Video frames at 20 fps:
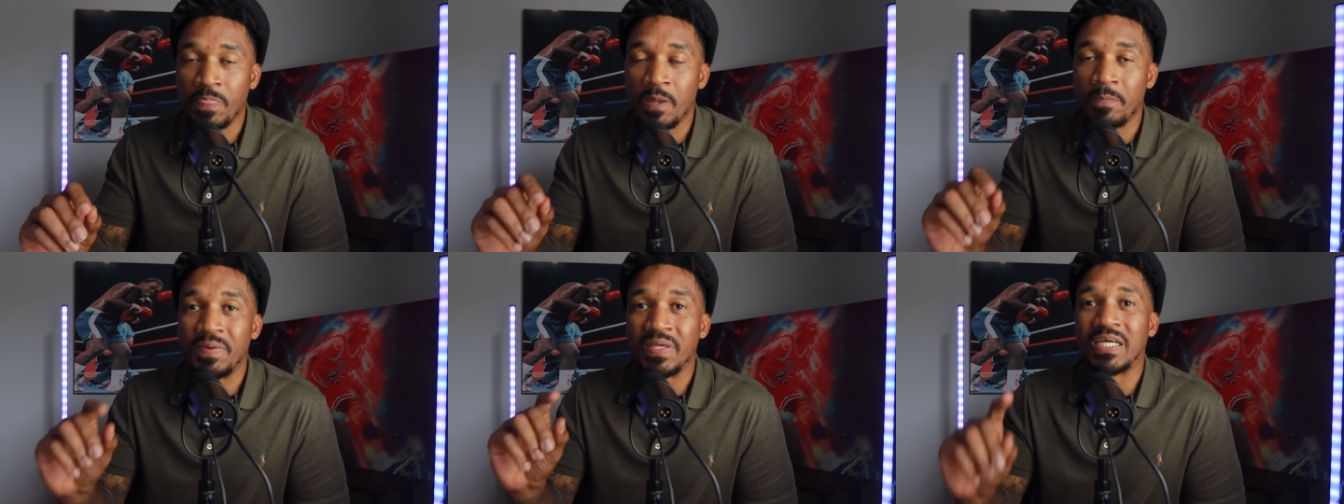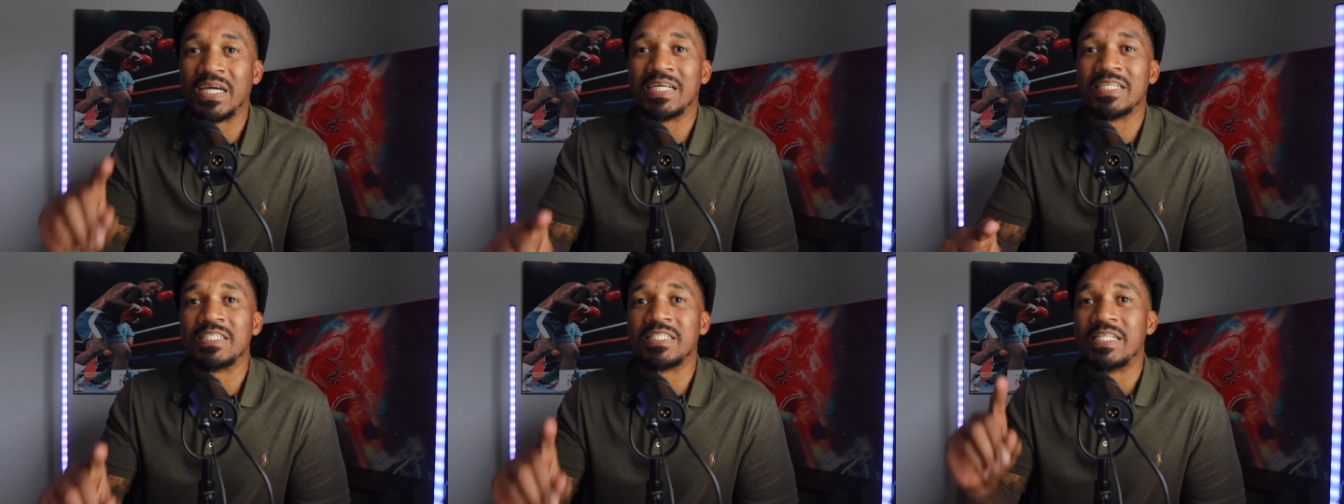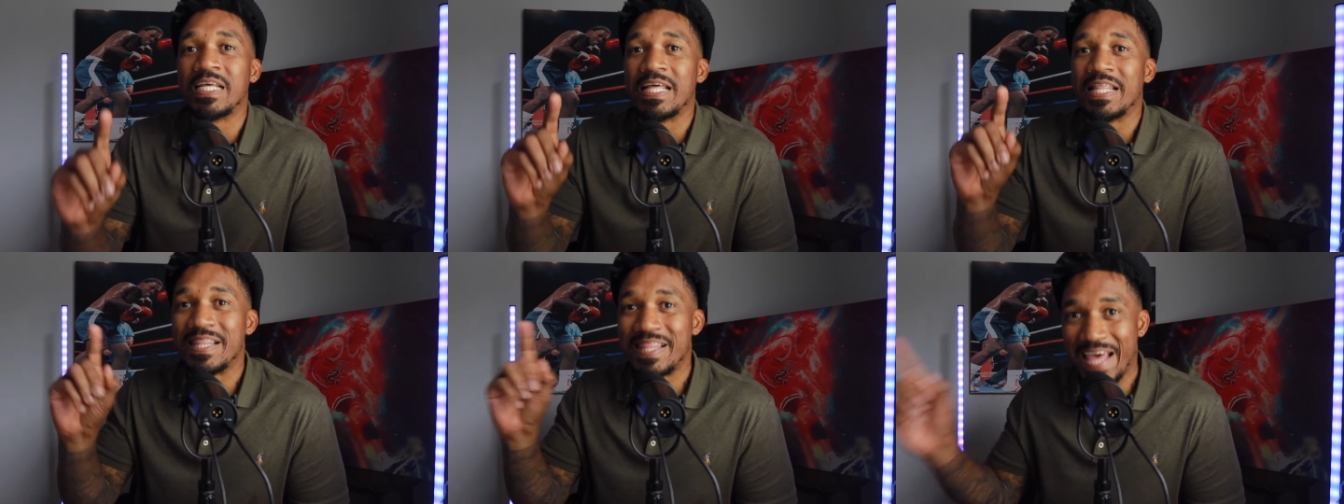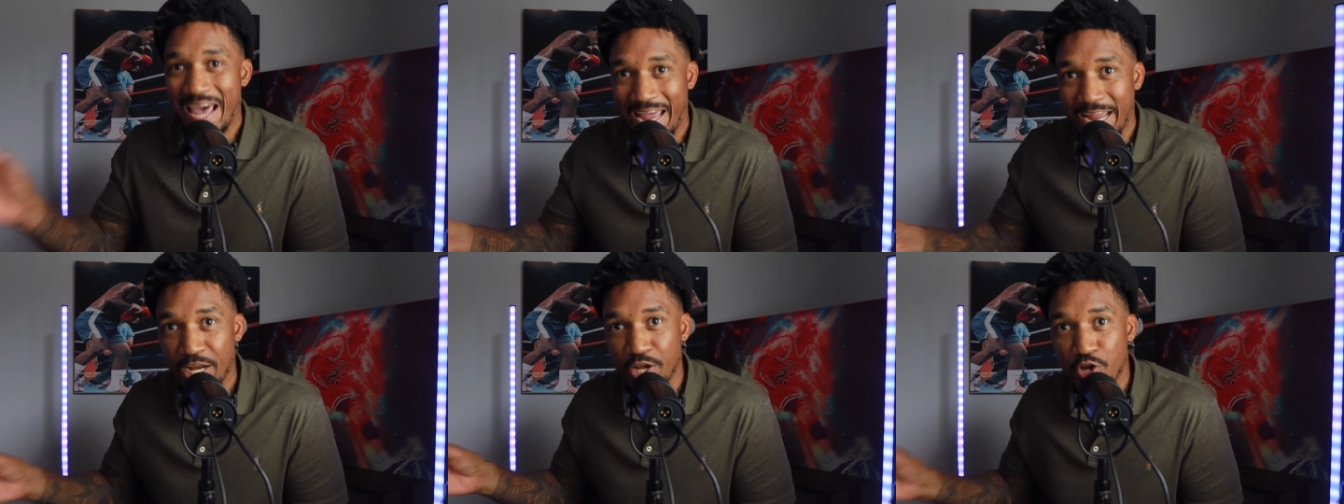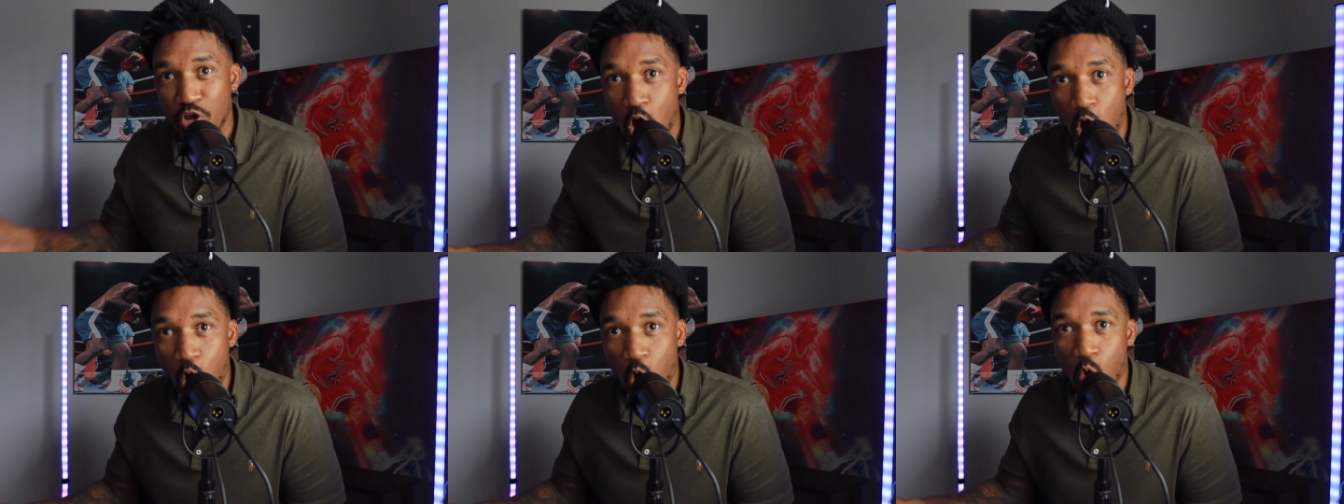because they
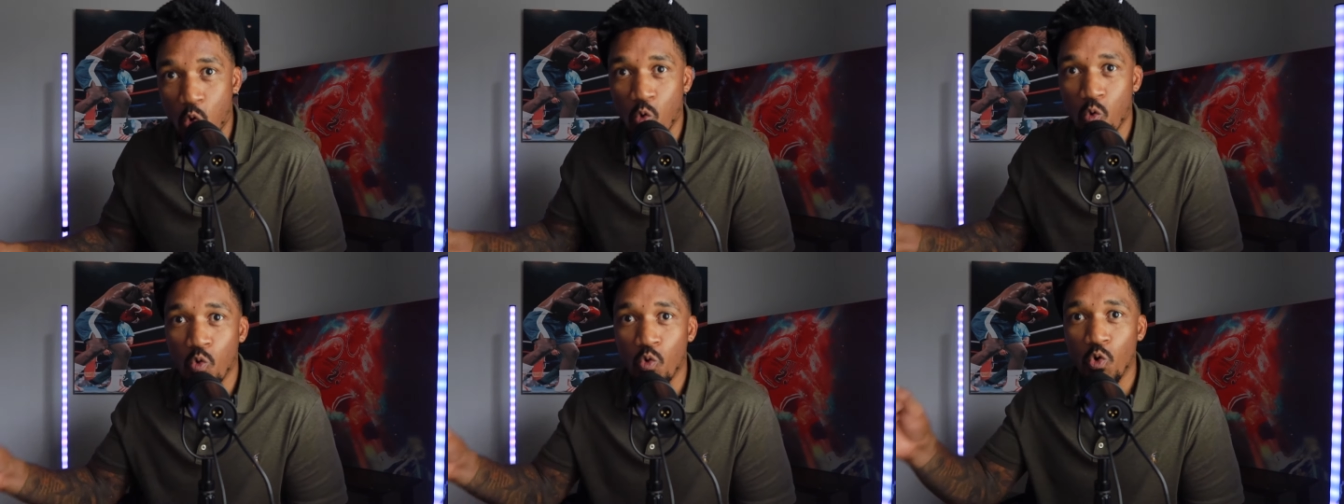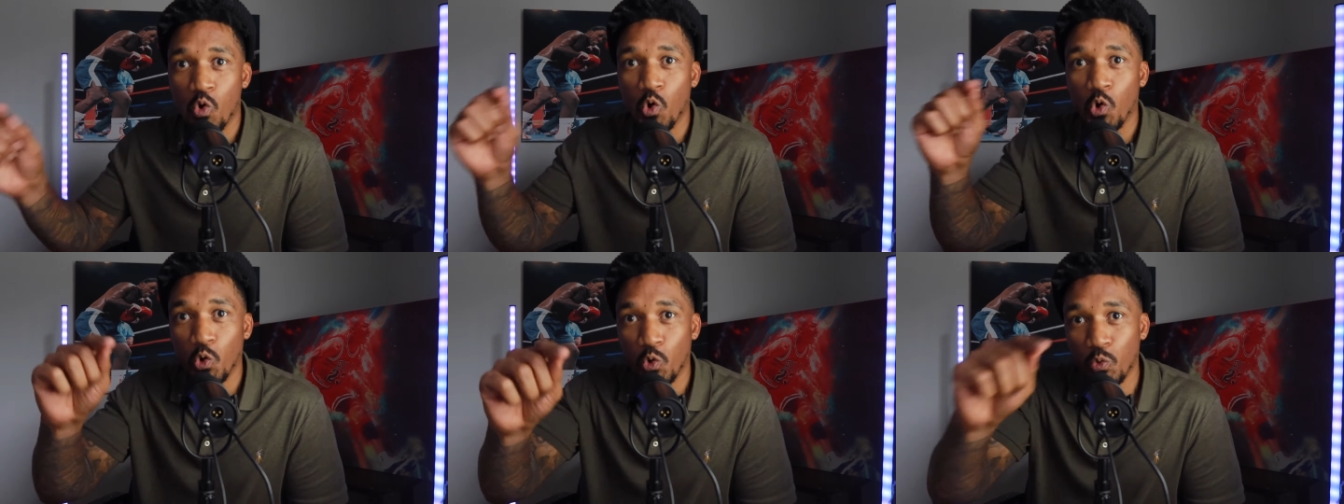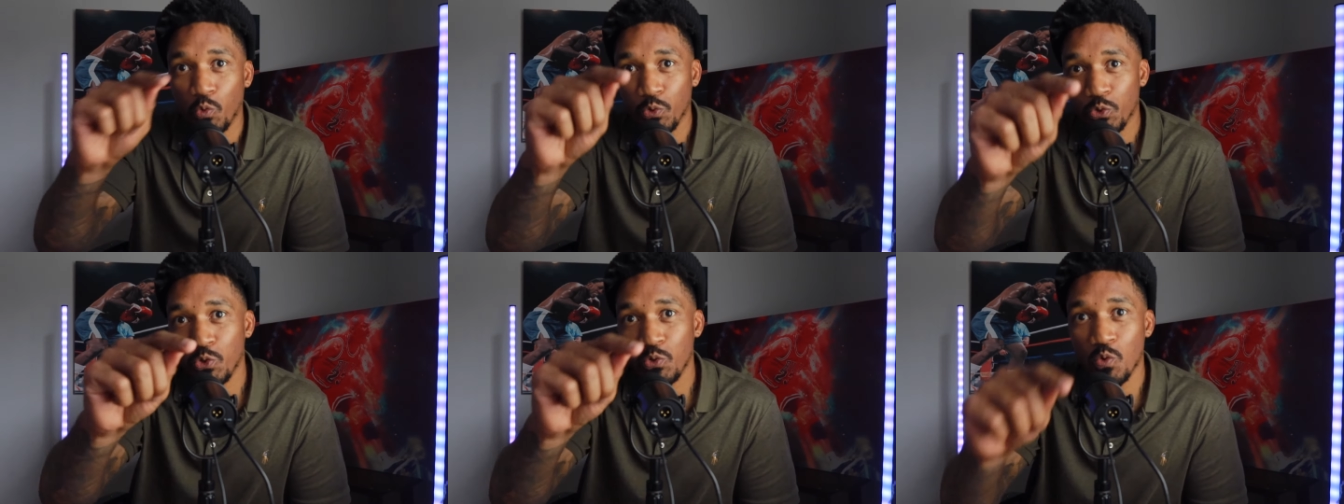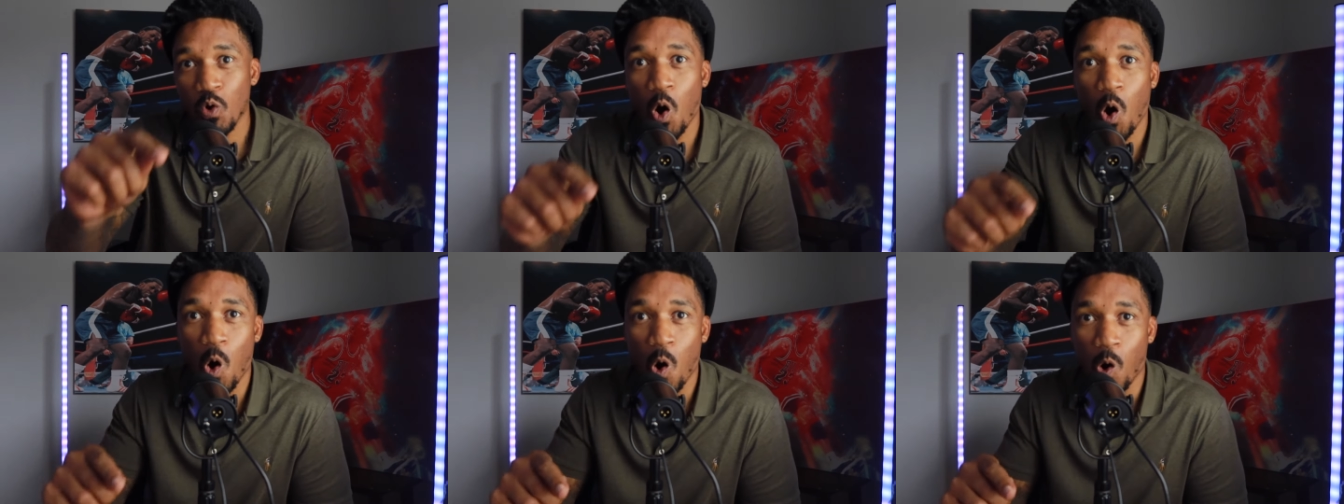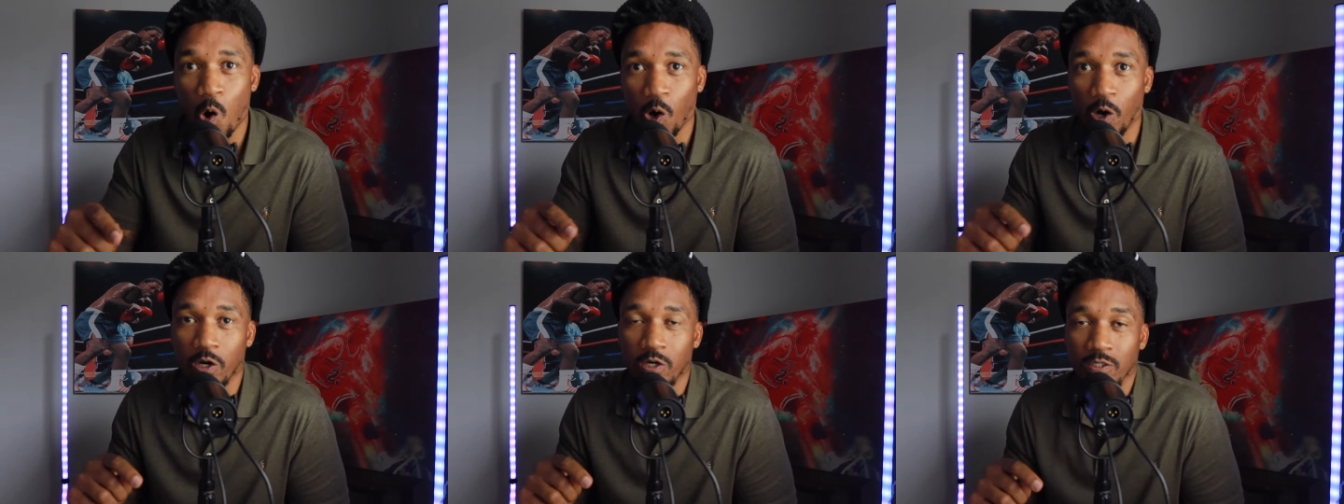know who you
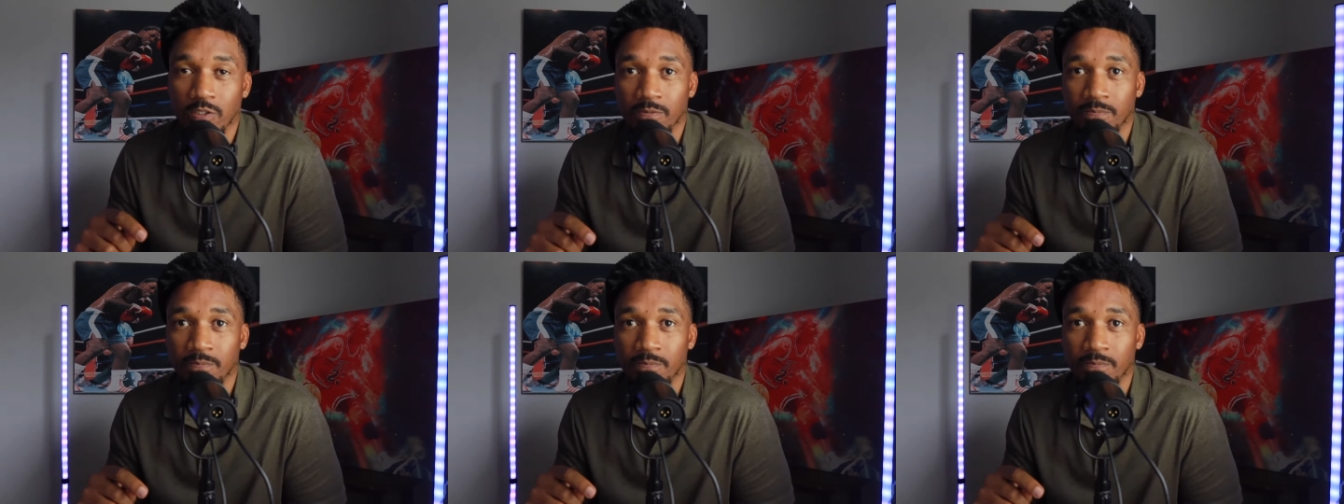are.